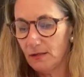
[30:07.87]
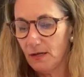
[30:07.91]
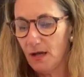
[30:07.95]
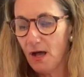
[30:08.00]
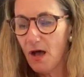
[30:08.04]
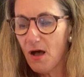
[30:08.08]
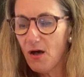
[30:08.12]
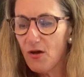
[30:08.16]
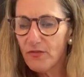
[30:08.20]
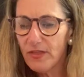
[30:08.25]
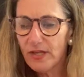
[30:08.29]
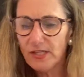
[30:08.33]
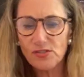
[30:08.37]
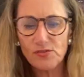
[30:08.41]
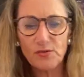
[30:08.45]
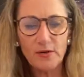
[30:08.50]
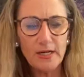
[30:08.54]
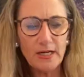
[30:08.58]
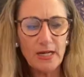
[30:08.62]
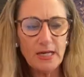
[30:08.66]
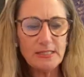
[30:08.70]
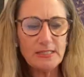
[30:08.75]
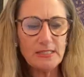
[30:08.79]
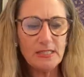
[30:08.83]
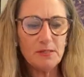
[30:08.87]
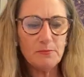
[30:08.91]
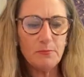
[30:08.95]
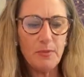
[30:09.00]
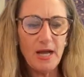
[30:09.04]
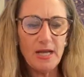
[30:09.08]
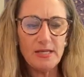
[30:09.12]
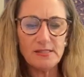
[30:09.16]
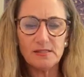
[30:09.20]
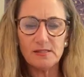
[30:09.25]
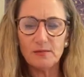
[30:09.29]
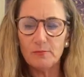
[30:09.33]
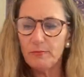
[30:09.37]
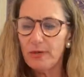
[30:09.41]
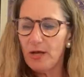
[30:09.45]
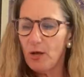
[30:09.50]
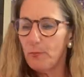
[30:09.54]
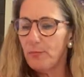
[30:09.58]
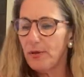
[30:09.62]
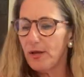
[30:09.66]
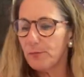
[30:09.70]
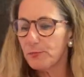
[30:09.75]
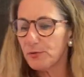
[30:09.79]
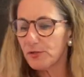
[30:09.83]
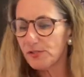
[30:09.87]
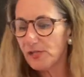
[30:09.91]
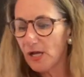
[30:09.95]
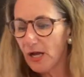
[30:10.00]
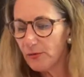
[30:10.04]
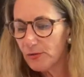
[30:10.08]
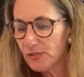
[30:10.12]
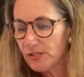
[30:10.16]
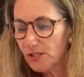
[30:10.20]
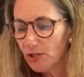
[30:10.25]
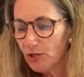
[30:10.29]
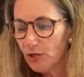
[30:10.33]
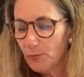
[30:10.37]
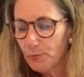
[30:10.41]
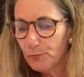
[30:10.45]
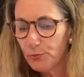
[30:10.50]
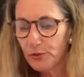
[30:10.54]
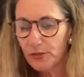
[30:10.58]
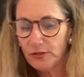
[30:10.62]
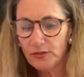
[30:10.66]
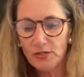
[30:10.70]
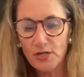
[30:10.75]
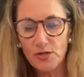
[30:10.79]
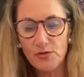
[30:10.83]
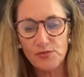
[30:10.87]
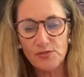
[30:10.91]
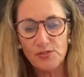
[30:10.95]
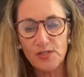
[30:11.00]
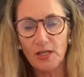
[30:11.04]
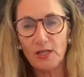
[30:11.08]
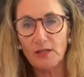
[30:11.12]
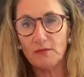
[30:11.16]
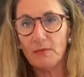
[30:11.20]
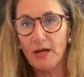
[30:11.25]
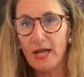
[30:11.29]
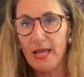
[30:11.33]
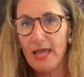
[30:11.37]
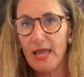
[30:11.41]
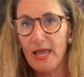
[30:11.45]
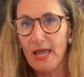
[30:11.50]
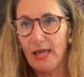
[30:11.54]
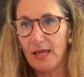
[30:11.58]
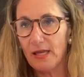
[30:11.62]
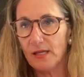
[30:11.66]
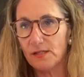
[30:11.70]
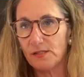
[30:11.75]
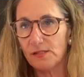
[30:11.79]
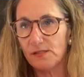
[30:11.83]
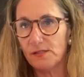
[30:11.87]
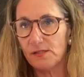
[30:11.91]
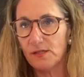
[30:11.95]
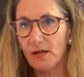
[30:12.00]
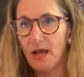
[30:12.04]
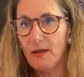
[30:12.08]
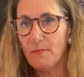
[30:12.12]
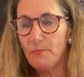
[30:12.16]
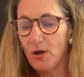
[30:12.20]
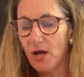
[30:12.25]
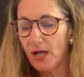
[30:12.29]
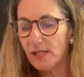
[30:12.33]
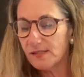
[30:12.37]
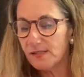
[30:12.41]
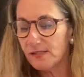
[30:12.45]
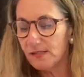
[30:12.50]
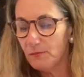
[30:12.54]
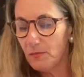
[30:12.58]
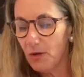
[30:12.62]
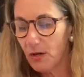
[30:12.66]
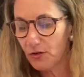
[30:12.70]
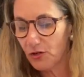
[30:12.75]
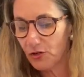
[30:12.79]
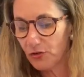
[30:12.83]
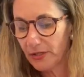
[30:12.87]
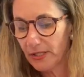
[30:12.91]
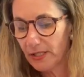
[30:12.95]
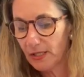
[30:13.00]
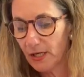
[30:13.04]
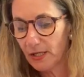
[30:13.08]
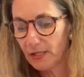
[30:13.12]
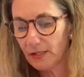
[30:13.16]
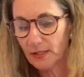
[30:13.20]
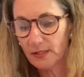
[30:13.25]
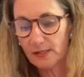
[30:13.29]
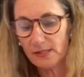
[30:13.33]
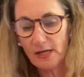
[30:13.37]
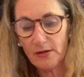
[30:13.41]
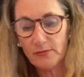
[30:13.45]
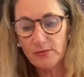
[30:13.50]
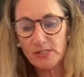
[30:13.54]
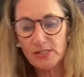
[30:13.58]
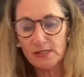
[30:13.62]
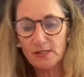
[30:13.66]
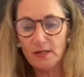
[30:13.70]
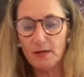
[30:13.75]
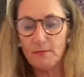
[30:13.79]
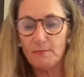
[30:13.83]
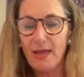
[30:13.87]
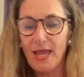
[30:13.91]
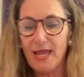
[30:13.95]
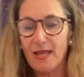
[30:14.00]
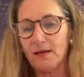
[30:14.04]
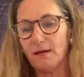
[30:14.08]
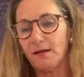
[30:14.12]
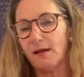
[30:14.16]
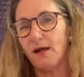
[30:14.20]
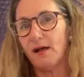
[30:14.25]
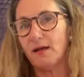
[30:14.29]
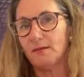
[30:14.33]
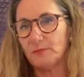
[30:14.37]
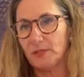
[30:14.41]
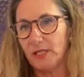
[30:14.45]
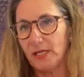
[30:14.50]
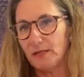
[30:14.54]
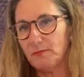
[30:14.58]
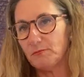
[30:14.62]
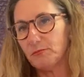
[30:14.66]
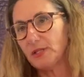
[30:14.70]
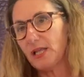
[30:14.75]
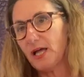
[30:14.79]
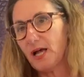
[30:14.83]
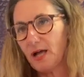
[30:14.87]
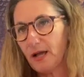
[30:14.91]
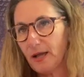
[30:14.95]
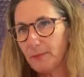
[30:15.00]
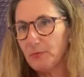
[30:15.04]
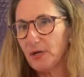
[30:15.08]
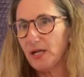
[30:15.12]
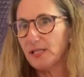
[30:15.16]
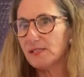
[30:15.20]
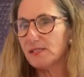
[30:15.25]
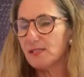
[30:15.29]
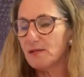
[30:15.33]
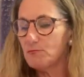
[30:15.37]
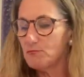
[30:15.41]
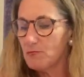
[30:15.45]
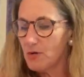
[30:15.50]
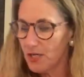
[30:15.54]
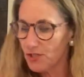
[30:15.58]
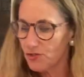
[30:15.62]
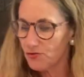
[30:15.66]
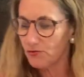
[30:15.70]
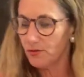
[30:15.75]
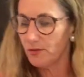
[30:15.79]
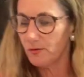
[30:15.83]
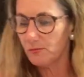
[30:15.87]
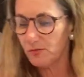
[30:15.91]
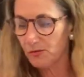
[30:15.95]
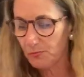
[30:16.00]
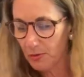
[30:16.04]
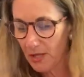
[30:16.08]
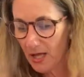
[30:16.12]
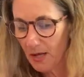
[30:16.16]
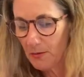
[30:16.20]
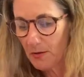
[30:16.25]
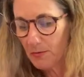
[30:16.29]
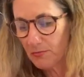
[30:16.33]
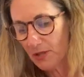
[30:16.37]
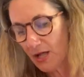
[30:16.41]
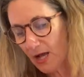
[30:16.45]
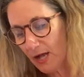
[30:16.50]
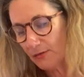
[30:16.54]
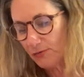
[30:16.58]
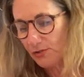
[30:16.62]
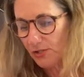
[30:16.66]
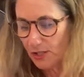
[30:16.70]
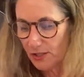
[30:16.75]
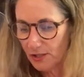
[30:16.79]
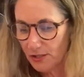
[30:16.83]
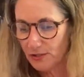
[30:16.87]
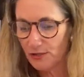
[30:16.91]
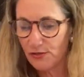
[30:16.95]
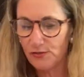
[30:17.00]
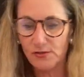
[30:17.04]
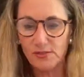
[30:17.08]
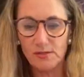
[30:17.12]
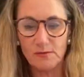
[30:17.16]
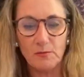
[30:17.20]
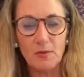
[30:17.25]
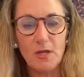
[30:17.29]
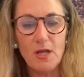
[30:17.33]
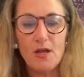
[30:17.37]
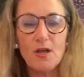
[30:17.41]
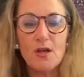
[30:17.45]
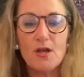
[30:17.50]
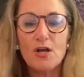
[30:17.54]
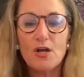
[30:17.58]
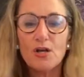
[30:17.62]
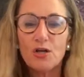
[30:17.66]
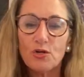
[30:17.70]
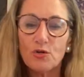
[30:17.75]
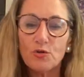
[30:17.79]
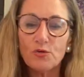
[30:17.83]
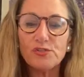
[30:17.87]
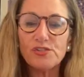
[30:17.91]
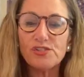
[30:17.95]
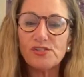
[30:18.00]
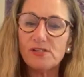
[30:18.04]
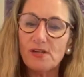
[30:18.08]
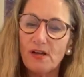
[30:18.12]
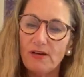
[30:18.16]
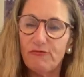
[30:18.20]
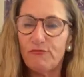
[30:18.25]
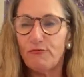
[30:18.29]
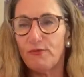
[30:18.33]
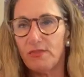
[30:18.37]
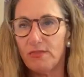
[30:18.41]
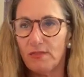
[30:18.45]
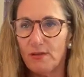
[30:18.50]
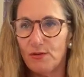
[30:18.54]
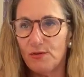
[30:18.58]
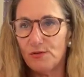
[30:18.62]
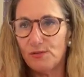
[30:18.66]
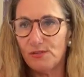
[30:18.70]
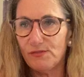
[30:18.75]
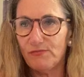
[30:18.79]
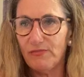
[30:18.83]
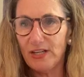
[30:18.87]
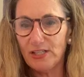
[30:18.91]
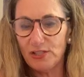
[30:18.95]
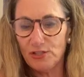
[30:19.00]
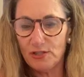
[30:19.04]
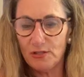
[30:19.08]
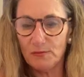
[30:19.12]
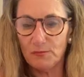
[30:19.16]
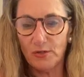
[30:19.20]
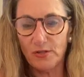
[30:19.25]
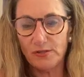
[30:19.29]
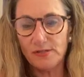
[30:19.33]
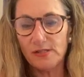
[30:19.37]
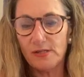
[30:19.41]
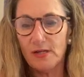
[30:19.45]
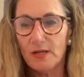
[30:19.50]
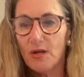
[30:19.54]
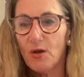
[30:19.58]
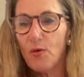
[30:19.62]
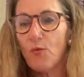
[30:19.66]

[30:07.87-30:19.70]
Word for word: Oh, that's right. I did buy some bell peppers. I was going to put those in my eggs. I bought some green onions. I was going to make an omelet. Blah. I bought some mushrooms. Blah, blah, blah. I was going to do some cool stuff with those vegetables.